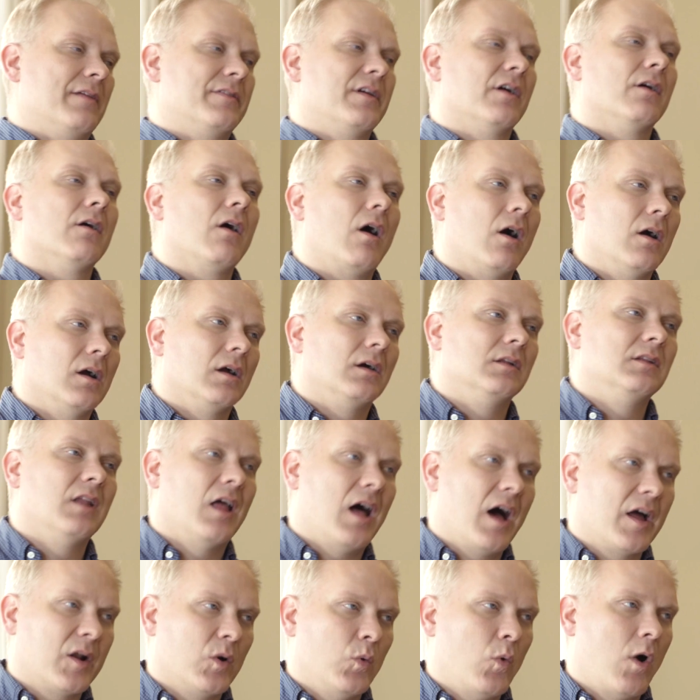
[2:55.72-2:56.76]
there are a
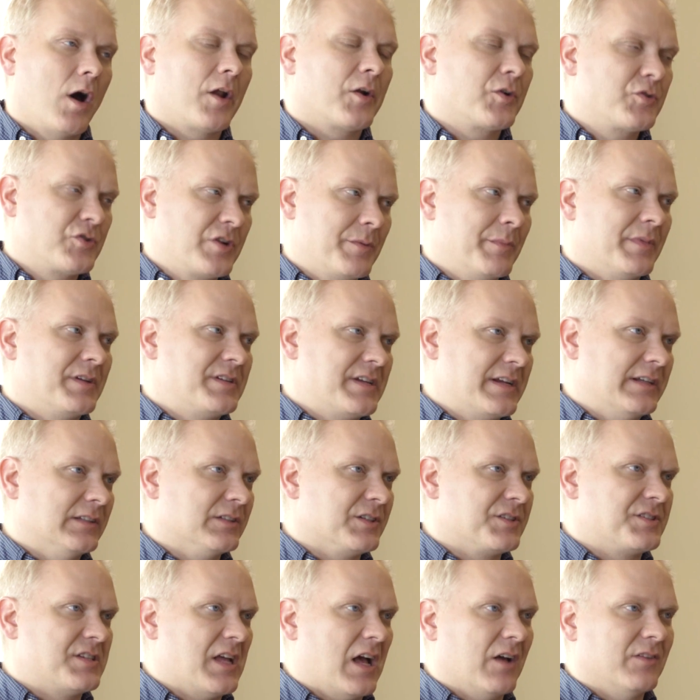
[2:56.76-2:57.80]
lot of water treatment
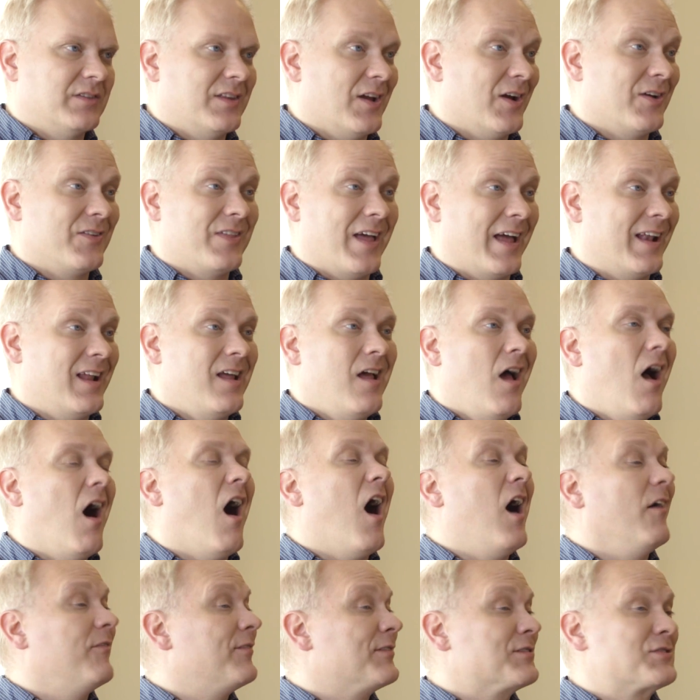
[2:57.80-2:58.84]
dealers out there that
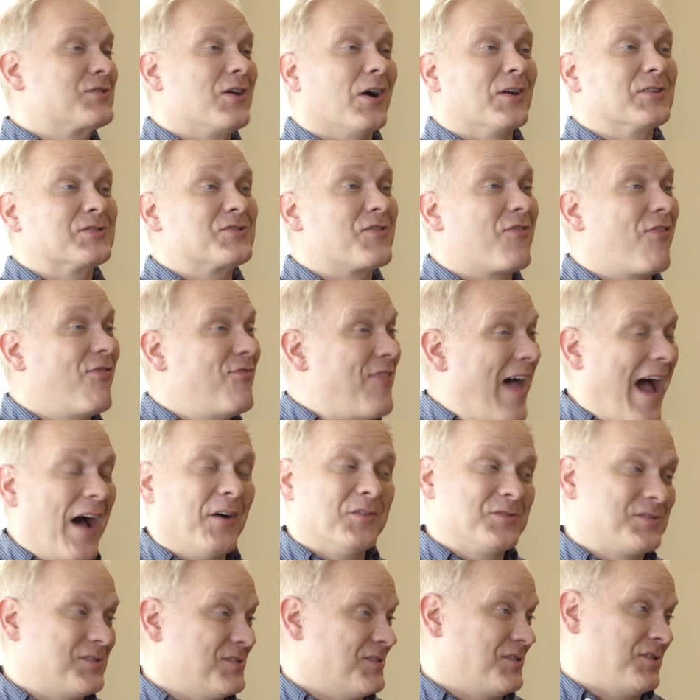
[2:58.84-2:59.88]
often charge
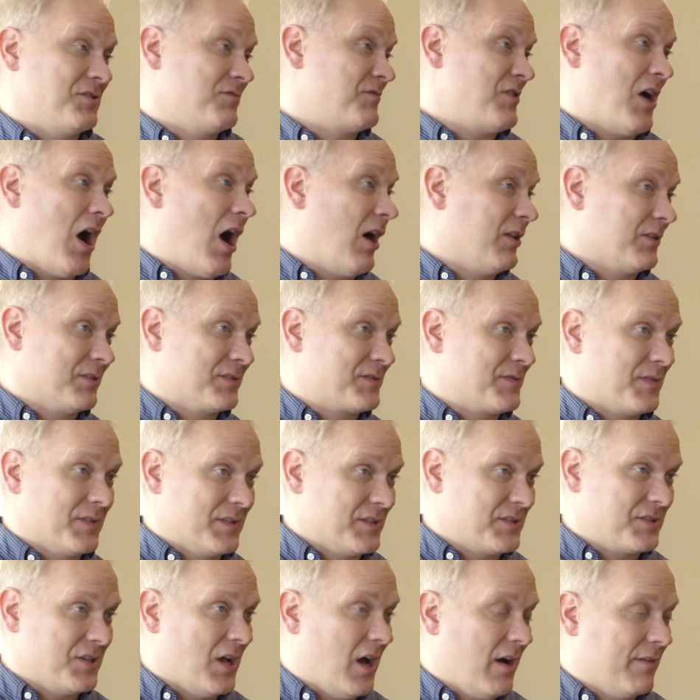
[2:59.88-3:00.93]
thousands of dollars for the
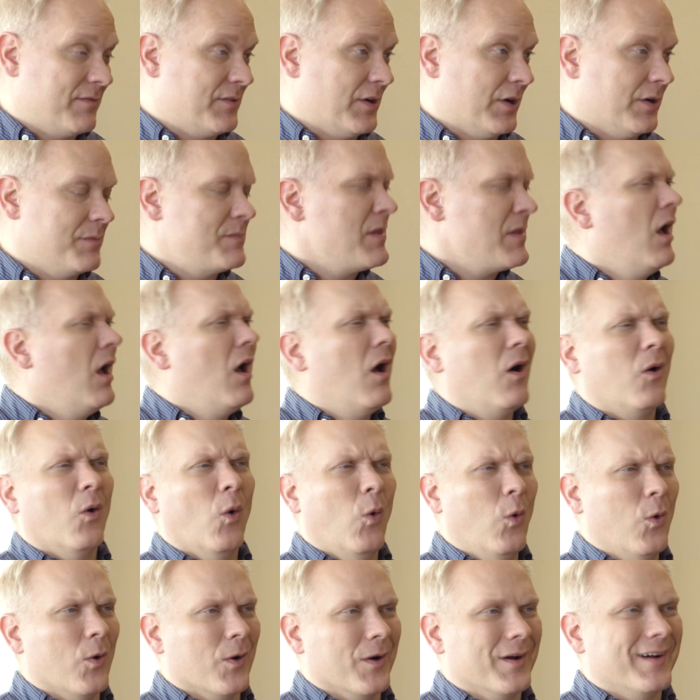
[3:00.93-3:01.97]
softener.
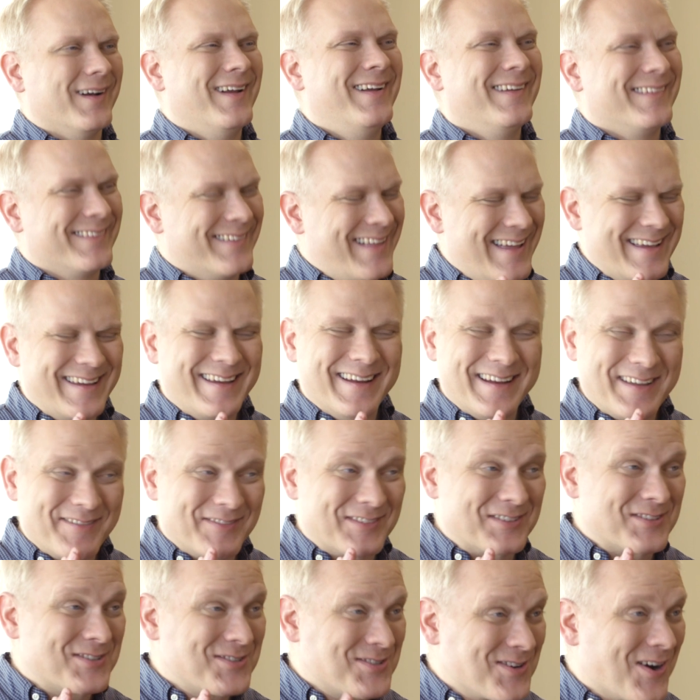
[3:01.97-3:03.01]
Or they can
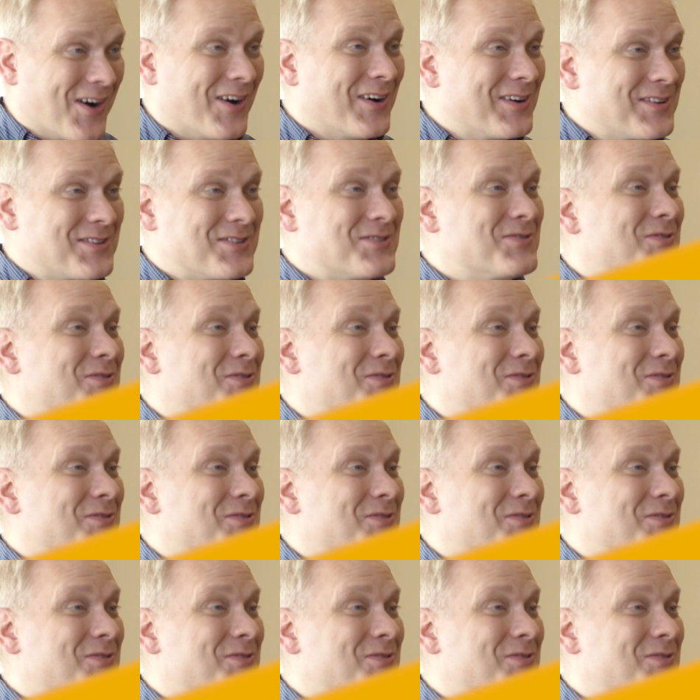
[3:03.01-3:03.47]
even charge you